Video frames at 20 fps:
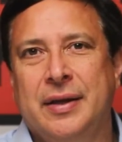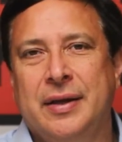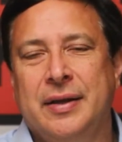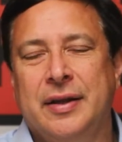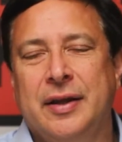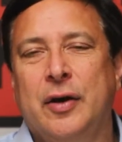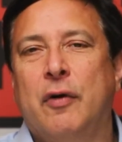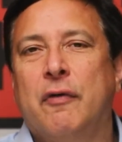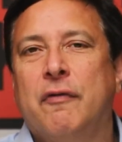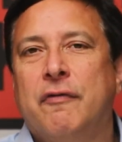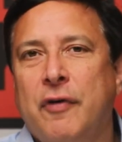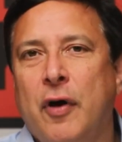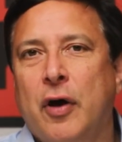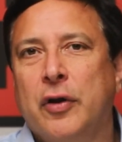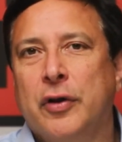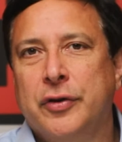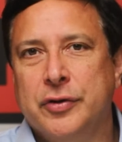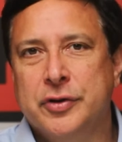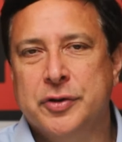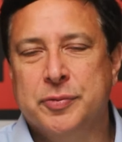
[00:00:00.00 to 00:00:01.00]
They don't
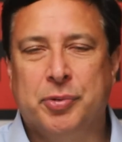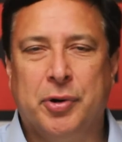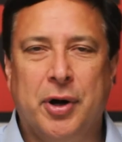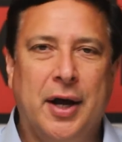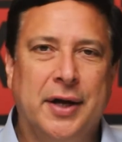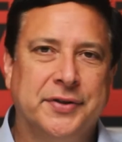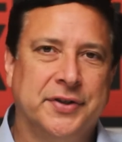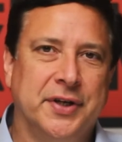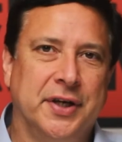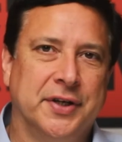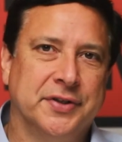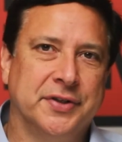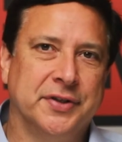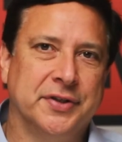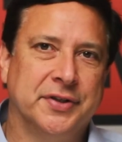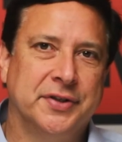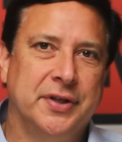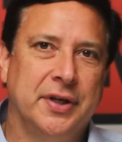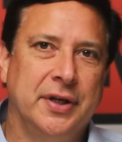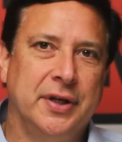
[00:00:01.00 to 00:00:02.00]
follow those
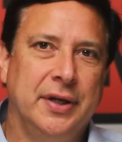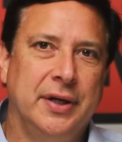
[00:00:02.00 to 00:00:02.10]
processes,